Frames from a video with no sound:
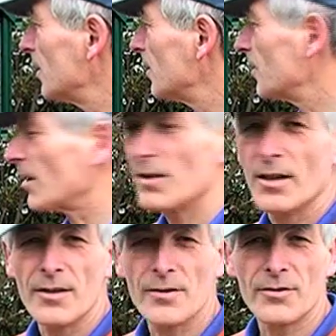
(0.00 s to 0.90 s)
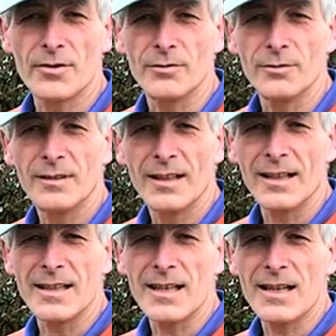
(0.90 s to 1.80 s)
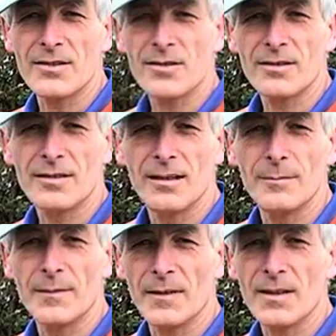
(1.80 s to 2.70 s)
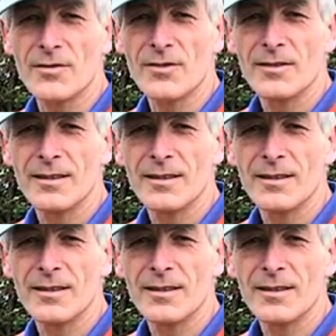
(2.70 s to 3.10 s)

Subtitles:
6 hours or so, and I guess it'll be finished.